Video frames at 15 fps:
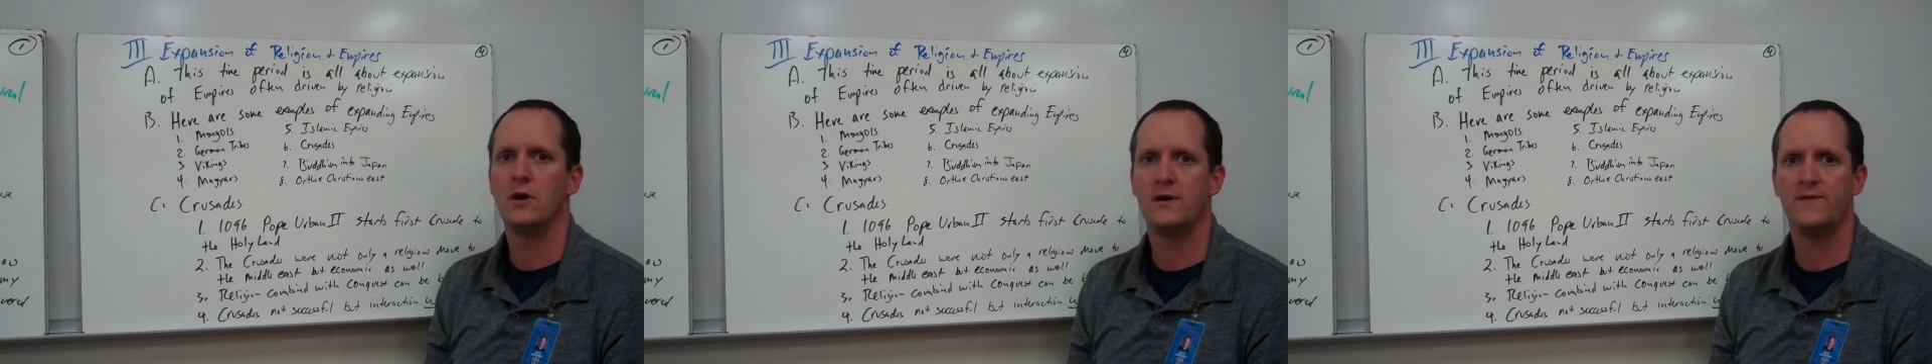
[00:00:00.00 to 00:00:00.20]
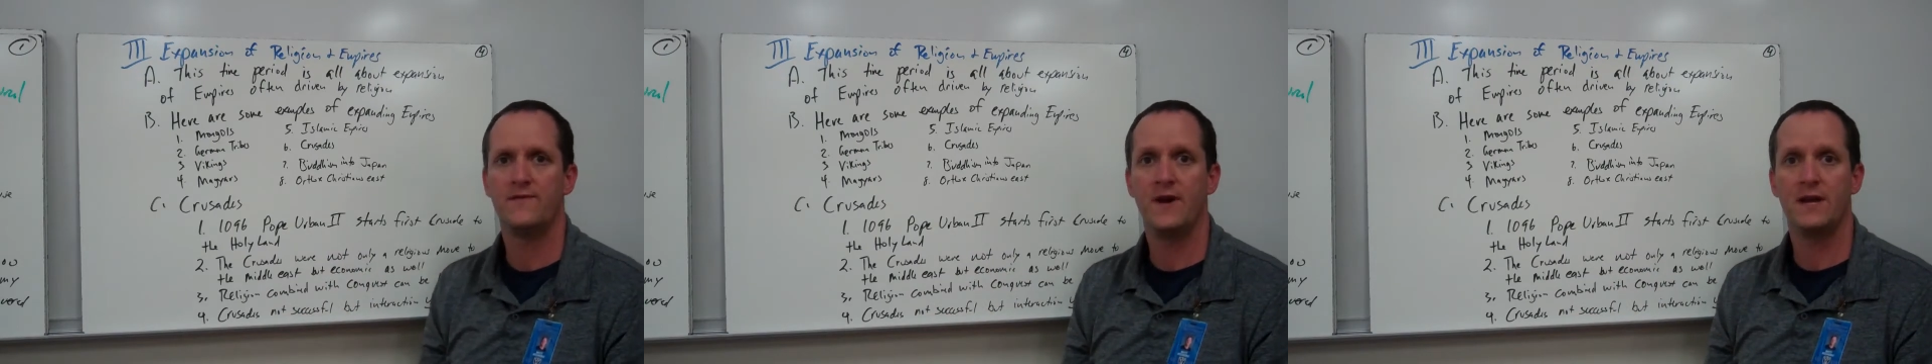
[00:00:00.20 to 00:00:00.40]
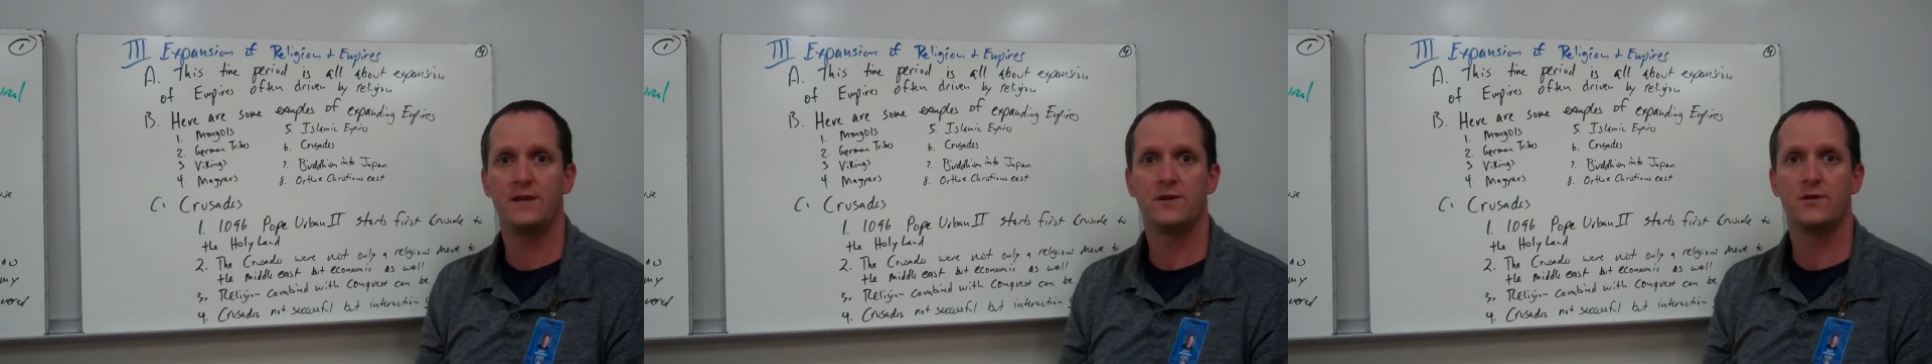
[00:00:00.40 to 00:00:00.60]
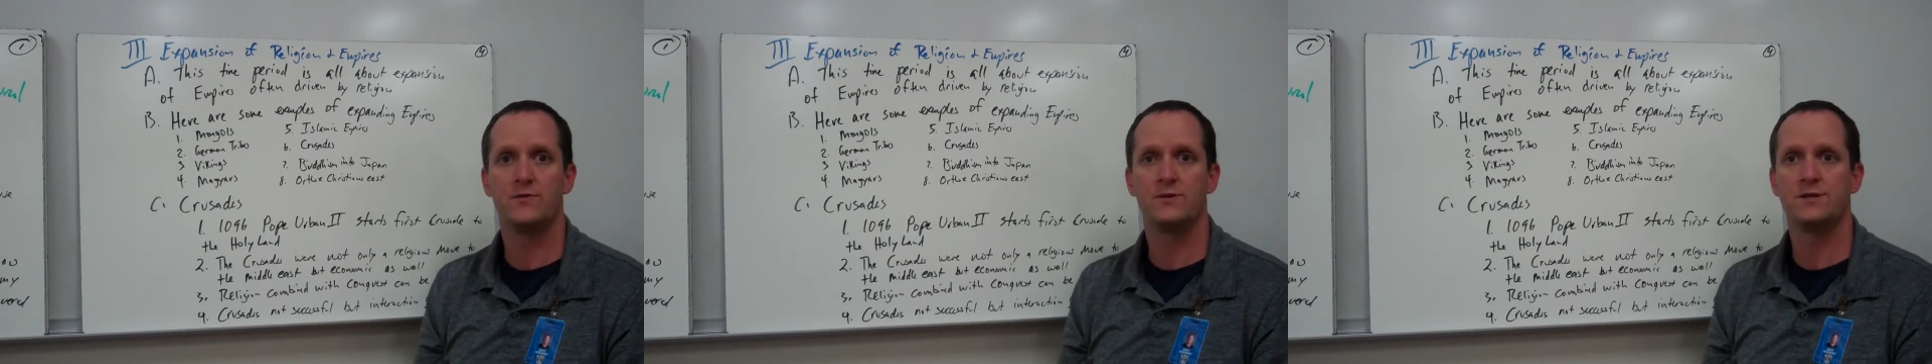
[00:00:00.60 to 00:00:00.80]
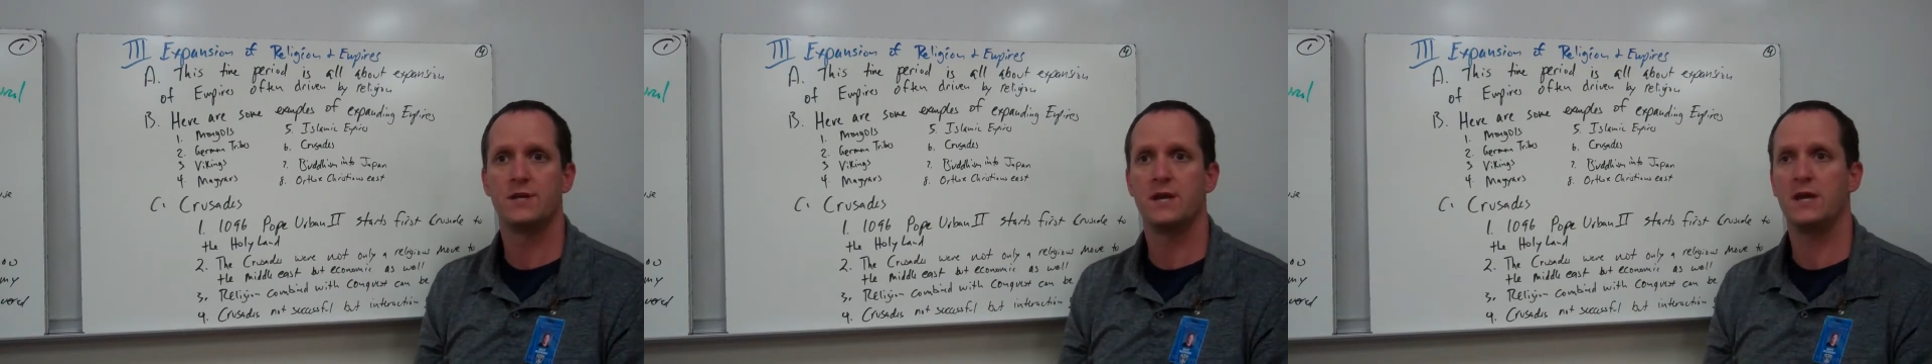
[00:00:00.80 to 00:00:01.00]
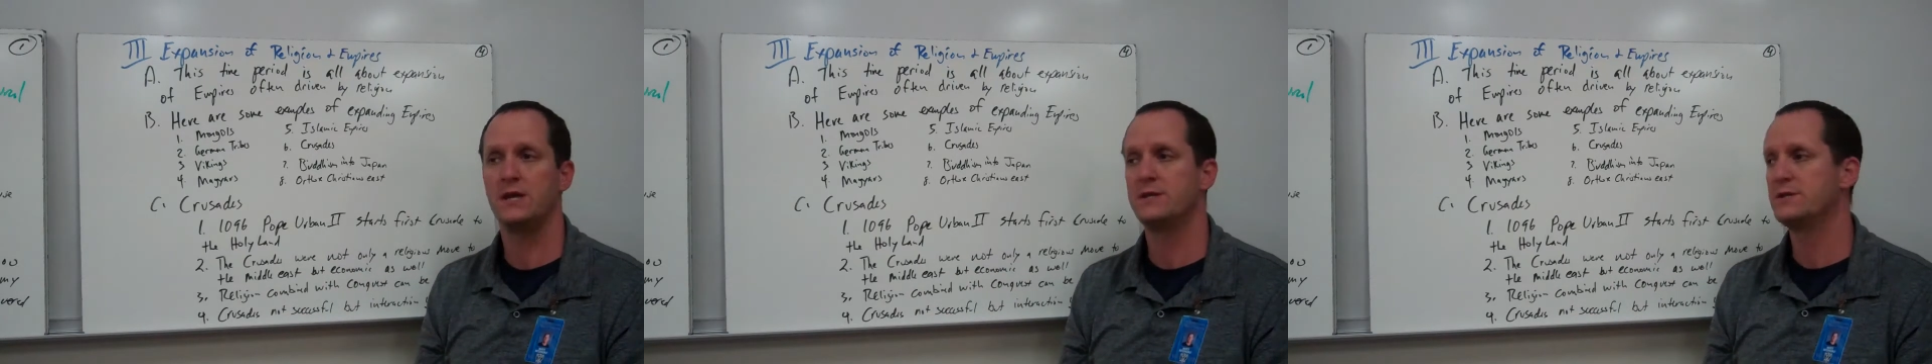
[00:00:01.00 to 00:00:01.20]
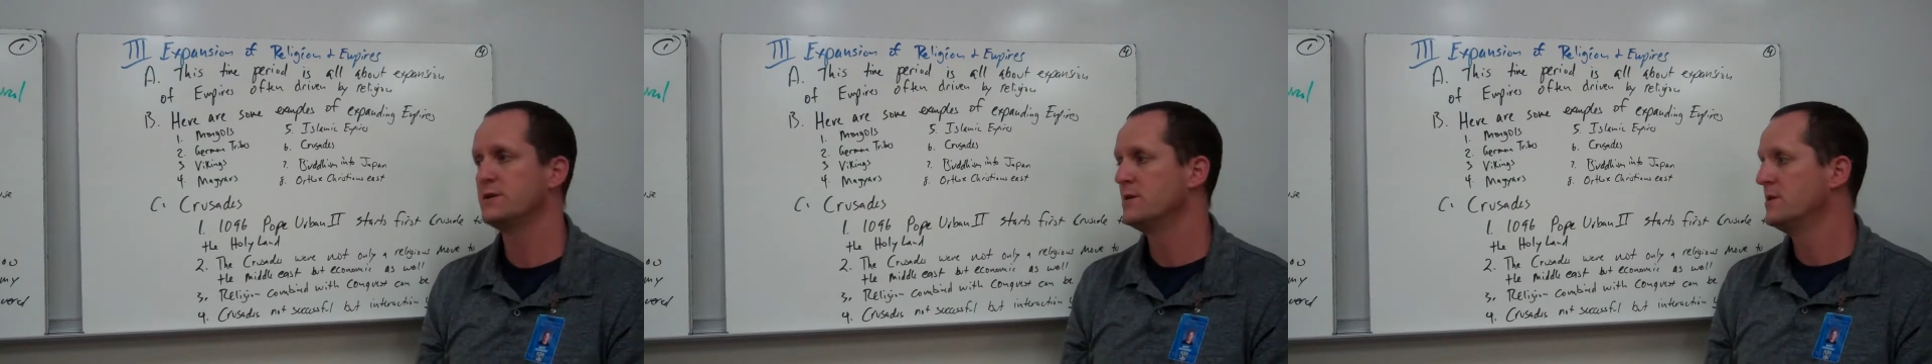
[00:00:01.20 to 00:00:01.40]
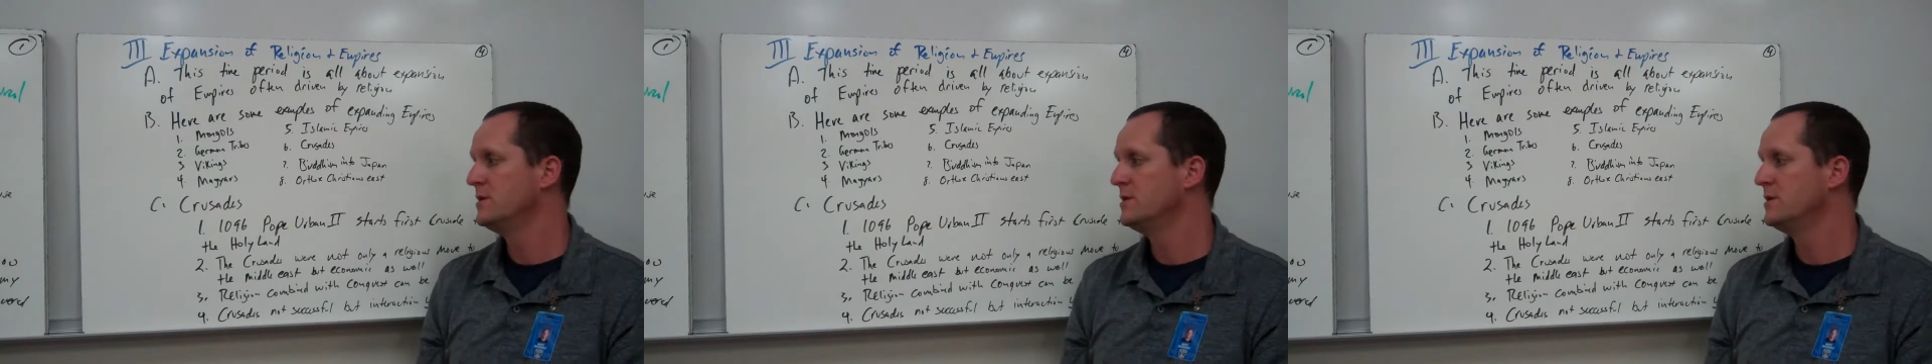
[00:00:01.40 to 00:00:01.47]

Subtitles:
fight the Crusades,